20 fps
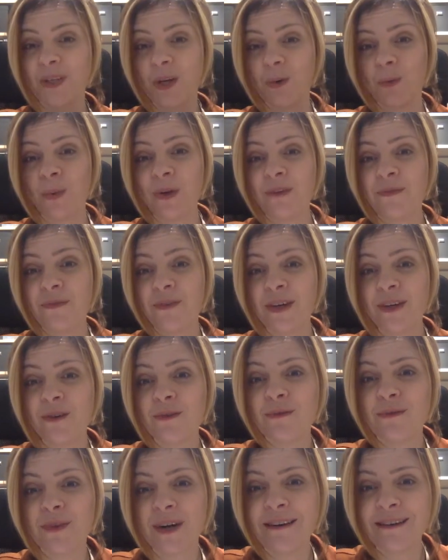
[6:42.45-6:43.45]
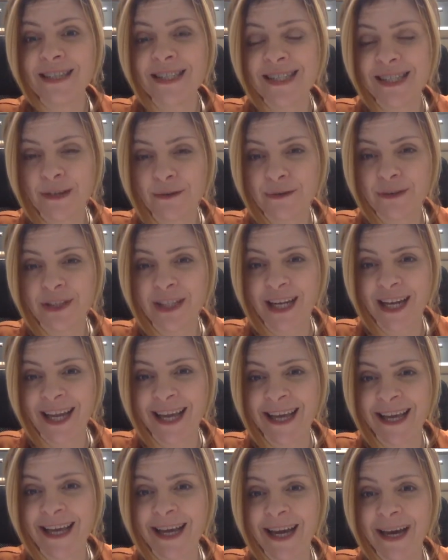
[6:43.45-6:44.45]
we feel very
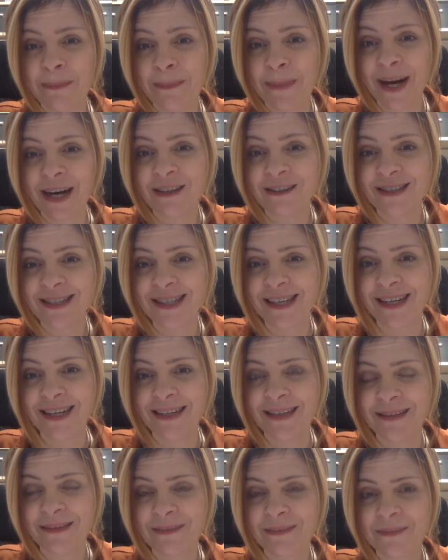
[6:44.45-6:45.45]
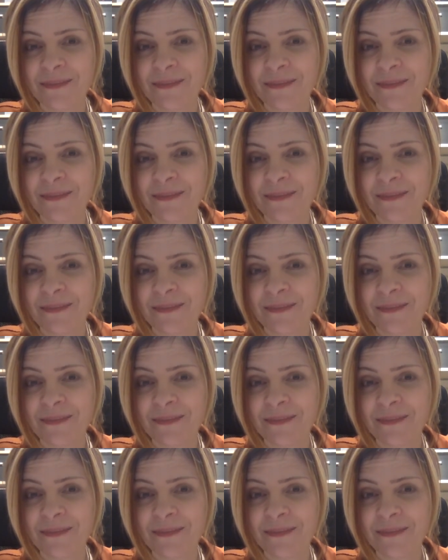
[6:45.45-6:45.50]
differently about it.